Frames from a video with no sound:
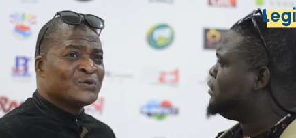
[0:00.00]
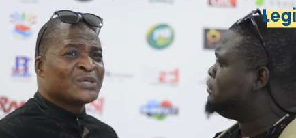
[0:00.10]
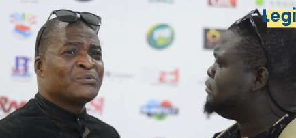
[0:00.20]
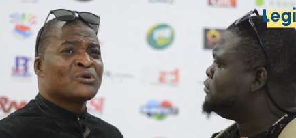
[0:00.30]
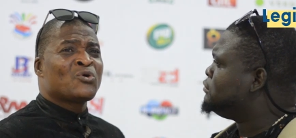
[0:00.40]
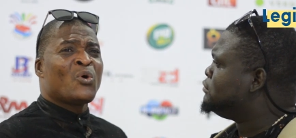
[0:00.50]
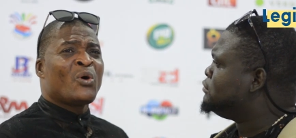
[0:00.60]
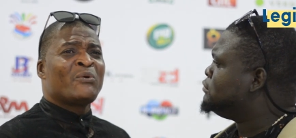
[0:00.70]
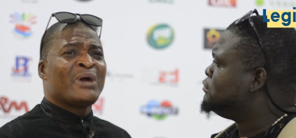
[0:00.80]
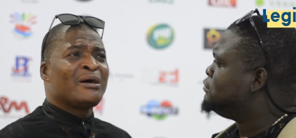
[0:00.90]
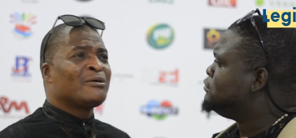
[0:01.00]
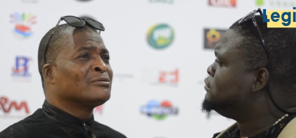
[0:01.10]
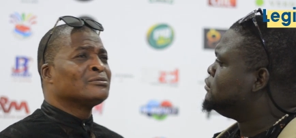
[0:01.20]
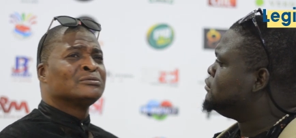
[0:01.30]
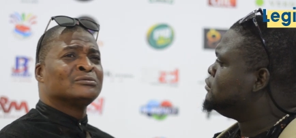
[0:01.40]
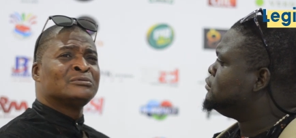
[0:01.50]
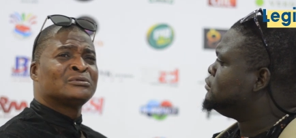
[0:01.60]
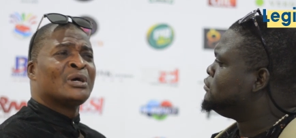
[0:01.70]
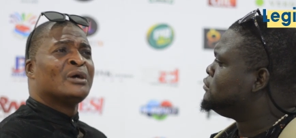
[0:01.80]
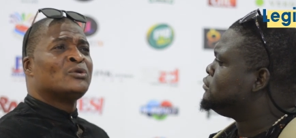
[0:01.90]
Speaker 1: You see, we go
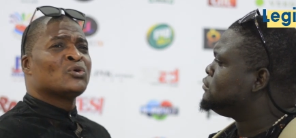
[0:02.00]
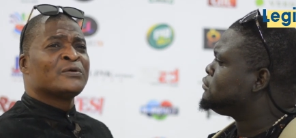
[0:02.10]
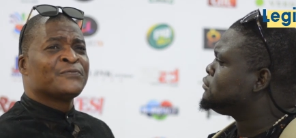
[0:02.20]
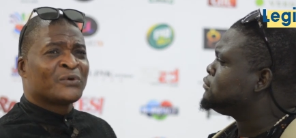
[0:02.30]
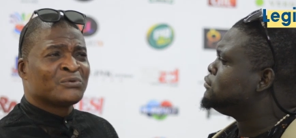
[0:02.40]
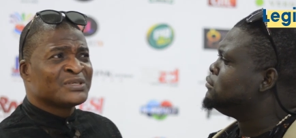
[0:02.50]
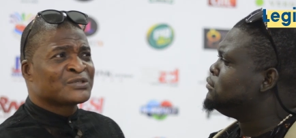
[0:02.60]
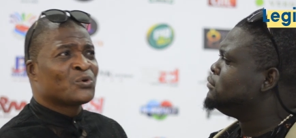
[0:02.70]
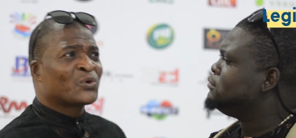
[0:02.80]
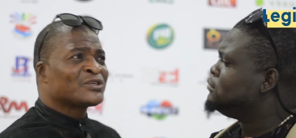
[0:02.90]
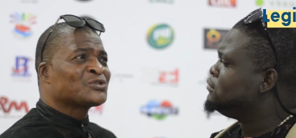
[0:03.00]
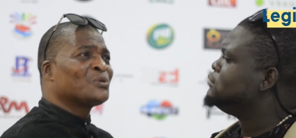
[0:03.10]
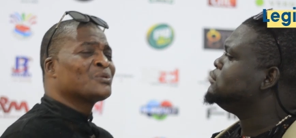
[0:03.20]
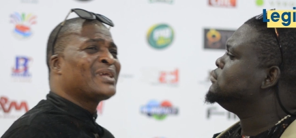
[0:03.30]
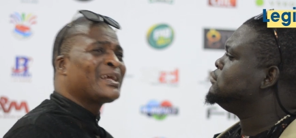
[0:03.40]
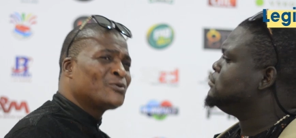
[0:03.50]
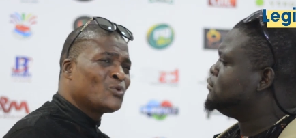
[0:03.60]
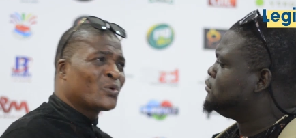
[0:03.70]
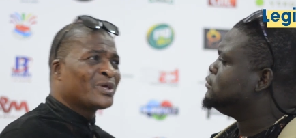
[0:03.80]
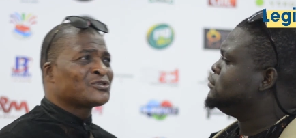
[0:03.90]
around looking for this location, that
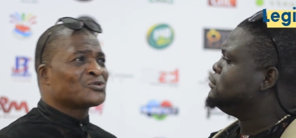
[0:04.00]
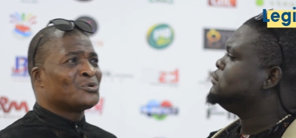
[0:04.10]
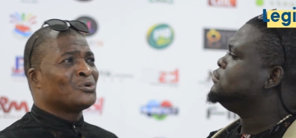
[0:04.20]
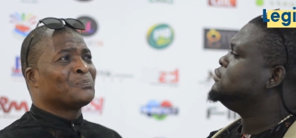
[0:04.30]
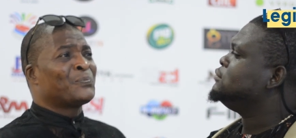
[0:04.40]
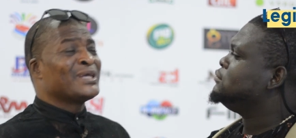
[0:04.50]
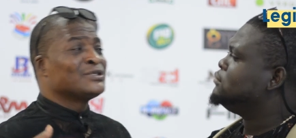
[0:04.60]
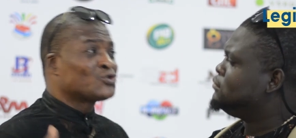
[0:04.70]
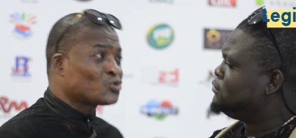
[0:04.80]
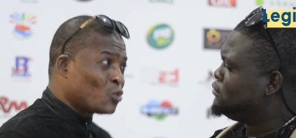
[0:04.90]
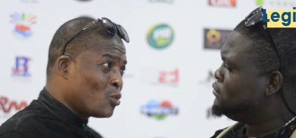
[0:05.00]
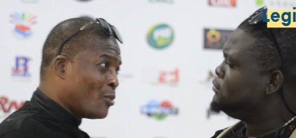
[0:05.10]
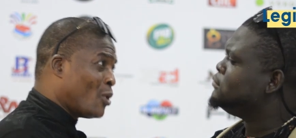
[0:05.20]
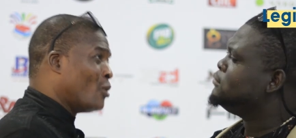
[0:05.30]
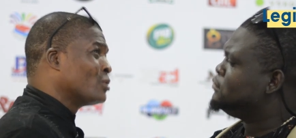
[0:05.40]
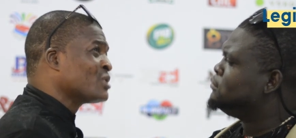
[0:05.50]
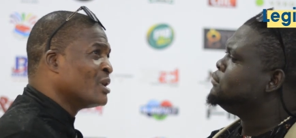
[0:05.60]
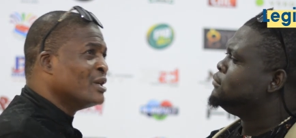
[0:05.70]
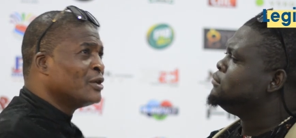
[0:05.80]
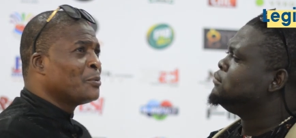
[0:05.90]
location, paying so much.
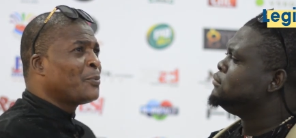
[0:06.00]
You know,